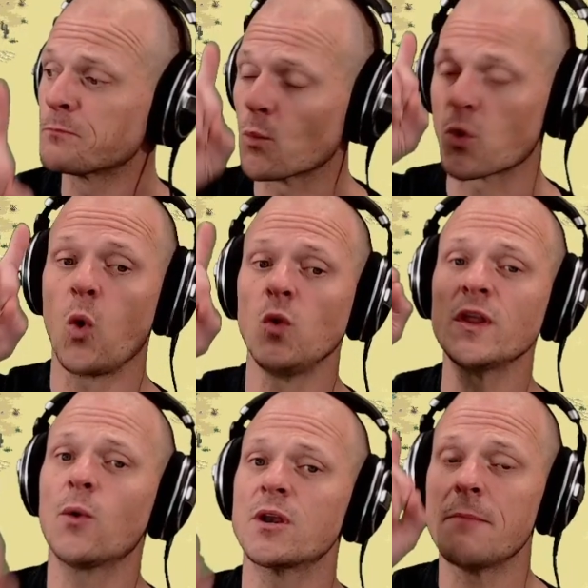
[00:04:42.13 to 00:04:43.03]
We're only
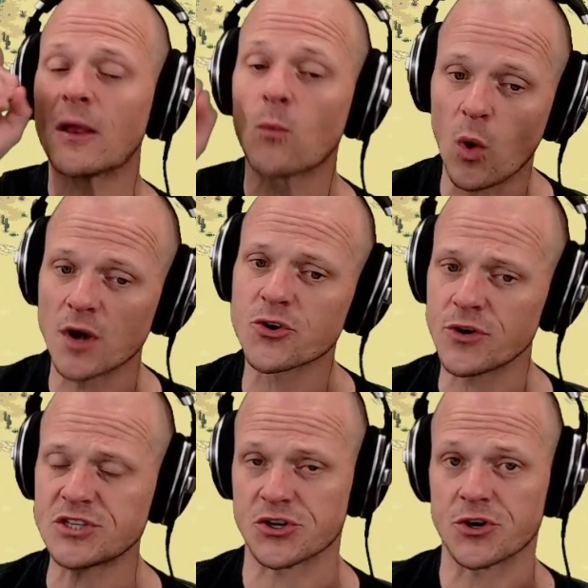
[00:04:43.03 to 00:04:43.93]
going to make one
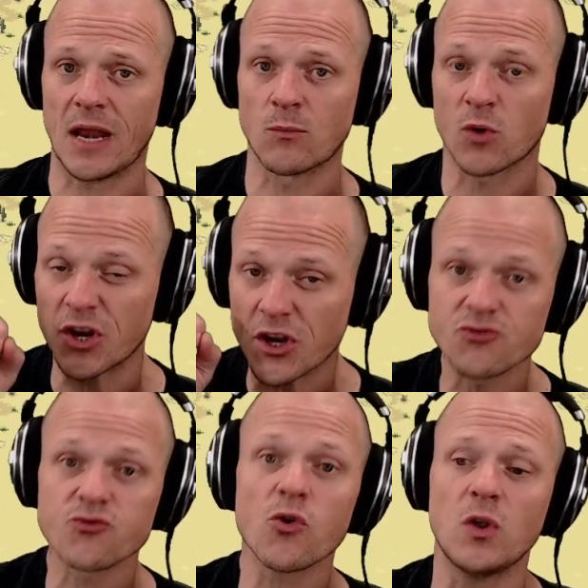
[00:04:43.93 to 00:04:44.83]
creature, and we're going to
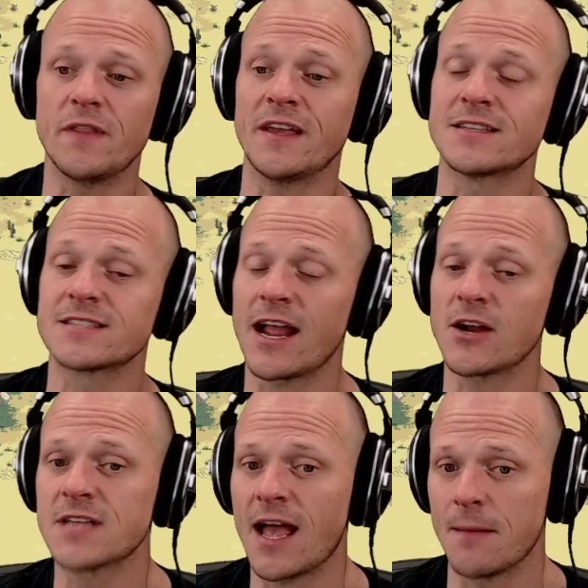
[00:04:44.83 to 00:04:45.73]
control it the entire
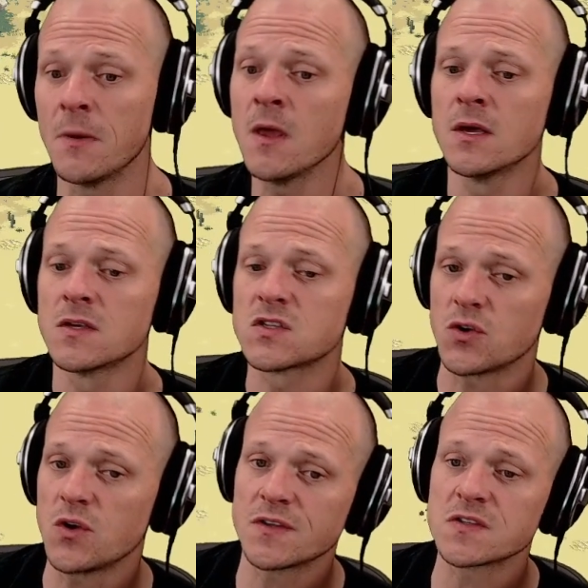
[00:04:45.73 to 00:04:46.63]
time. So
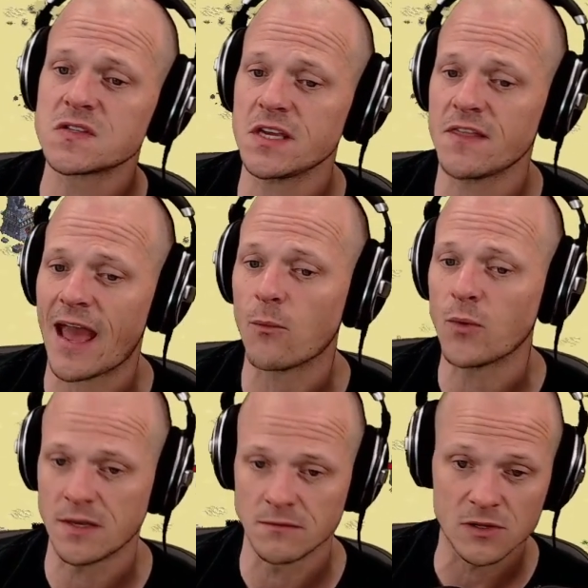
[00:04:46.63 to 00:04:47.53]
you can see that
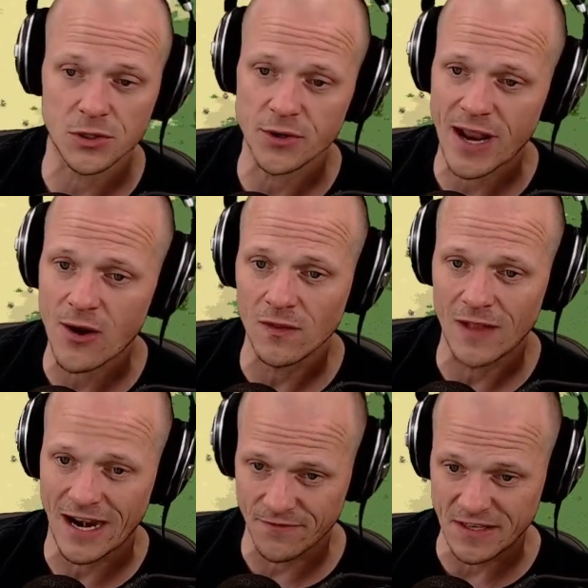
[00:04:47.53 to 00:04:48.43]
we cleared out a
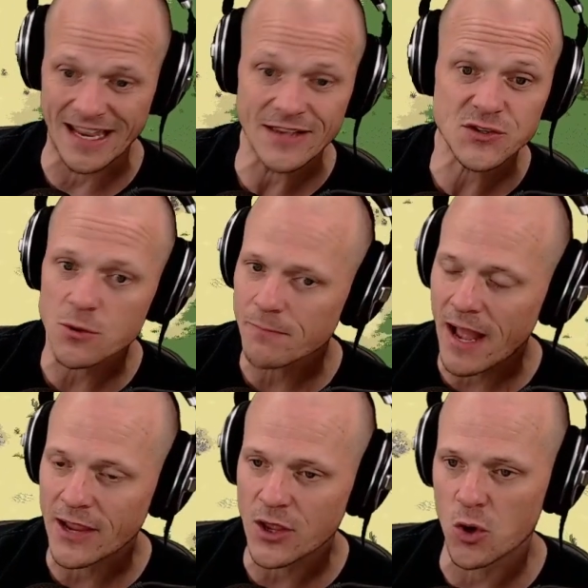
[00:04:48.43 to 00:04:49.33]
lot of the desert
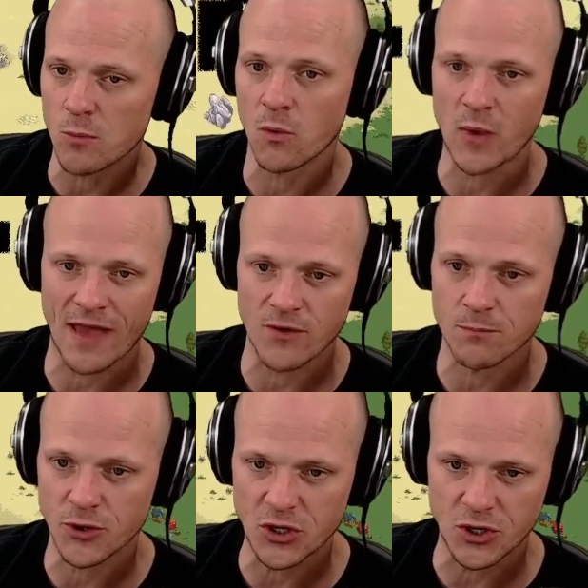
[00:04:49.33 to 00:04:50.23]
biome. We have a
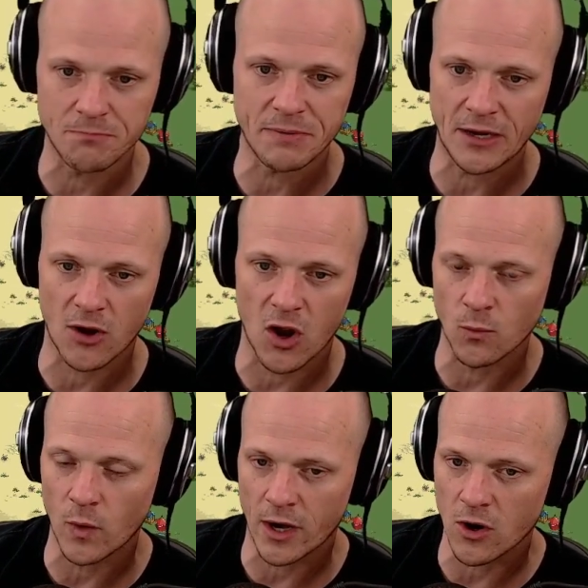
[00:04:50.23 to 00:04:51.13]
pretty good bead
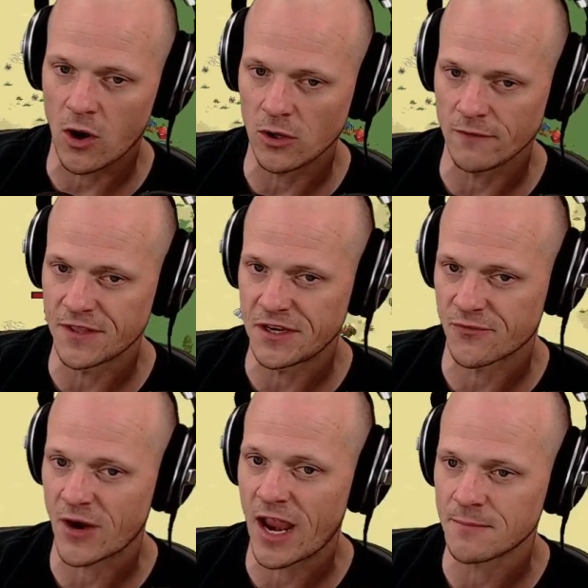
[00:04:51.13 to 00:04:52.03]
on where all of the
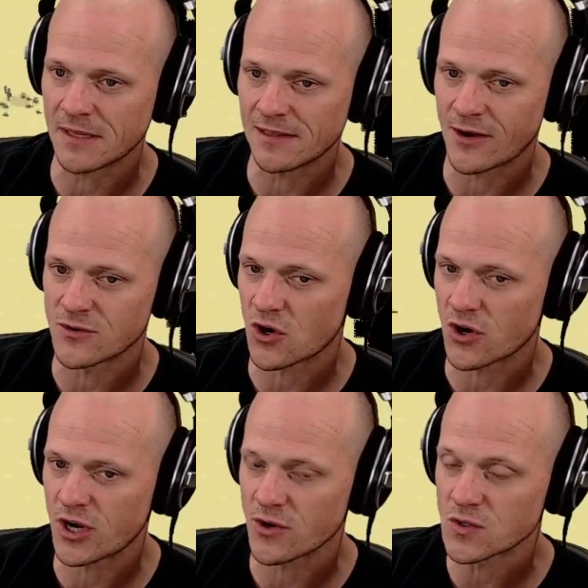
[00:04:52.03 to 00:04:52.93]
different enemy layers are
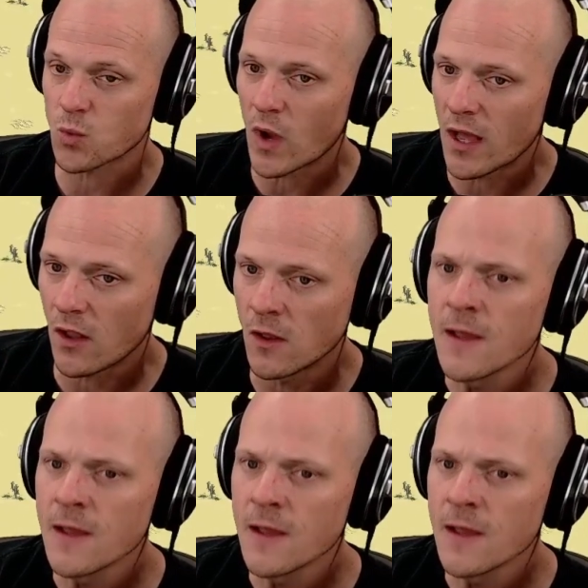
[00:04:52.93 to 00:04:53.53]
here as well.